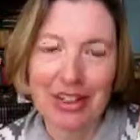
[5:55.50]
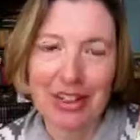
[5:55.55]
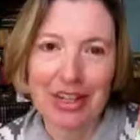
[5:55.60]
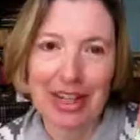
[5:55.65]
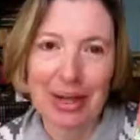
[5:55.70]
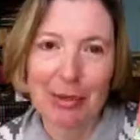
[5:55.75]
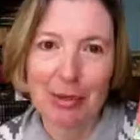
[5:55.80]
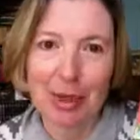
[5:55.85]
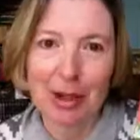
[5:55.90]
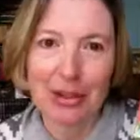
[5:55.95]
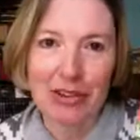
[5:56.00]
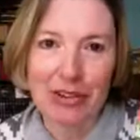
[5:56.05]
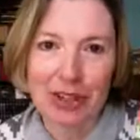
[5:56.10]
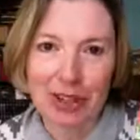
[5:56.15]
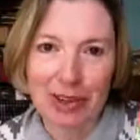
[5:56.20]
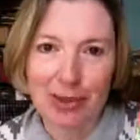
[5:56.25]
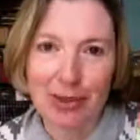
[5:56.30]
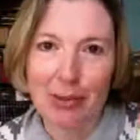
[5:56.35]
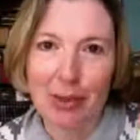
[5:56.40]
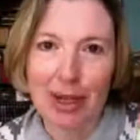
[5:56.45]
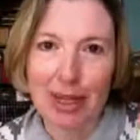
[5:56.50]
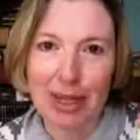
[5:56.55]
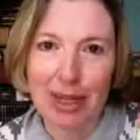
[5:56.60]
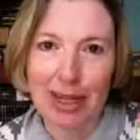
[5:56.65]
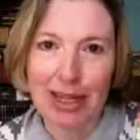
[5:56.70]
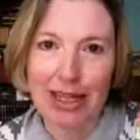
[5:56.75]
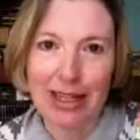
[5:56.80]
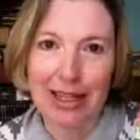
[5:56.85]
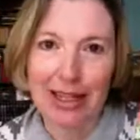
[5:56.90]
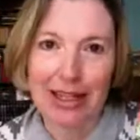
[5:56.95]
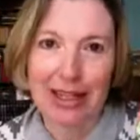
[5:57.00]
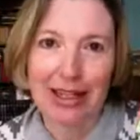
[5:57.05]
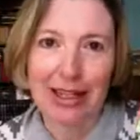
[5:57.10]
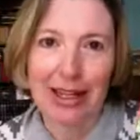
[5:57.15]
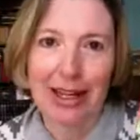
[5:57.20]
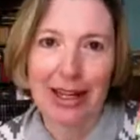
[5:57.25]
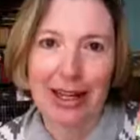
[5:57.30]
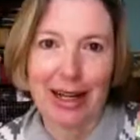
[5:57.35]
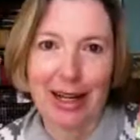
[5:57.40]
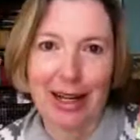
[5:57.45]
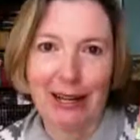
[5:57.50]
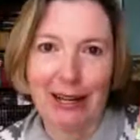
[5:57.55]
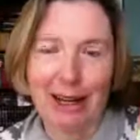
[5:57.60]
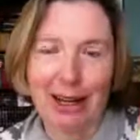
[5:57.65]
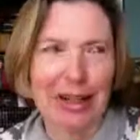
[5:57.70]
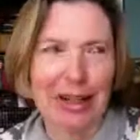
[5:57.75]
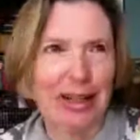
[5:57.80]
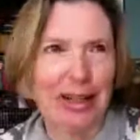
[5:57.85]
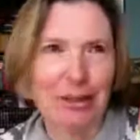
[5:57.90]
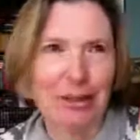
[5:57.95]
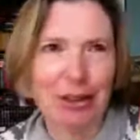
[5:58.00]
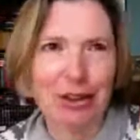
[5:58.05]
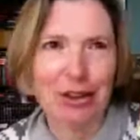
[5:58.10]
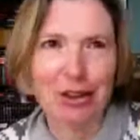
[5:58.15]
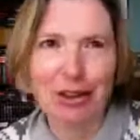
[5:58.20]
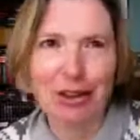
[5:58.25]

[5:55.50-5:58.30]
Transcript: And whilst he's away, I think it's Prince